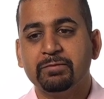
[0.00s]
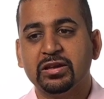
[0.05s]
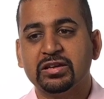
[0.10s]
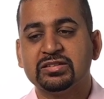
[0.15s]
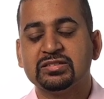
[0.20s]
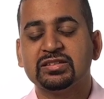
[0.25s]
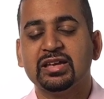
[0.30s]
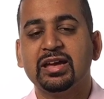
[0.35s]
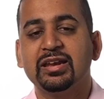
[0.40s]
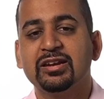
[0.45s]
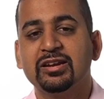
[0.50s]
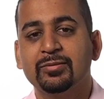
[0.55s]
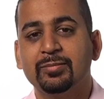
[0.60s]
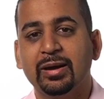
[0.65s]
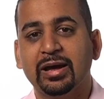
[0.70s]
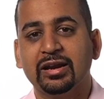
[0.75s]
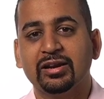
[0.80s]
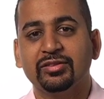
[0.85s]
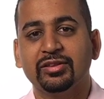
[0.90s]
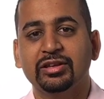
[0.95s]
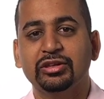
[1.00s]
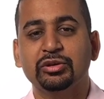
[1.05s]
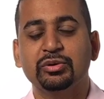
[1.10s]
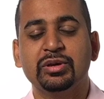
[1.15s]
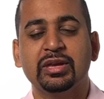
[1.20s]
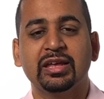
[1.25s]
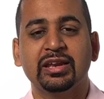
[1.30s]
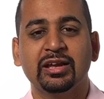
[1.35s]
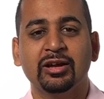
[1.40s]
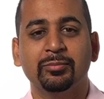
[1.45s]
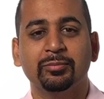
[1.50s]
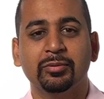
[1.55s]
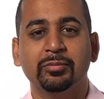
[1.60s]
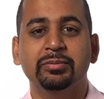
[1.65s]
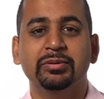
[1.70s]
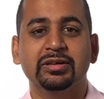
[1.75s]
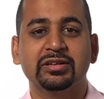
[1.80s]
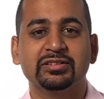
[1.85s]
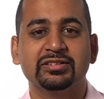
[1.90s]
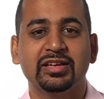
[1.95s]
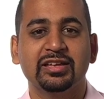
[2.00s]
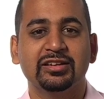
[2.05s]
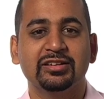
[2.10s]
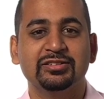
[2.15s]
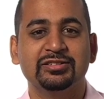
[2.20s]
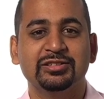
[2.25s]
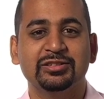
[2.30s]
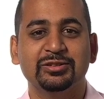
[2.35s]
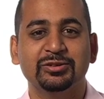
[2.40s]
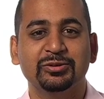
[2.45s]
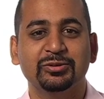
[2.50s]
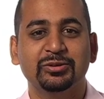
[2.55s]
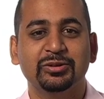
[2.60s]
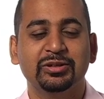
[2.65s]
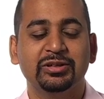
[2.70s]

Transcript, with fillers: excited about it that you can't help but be excited too.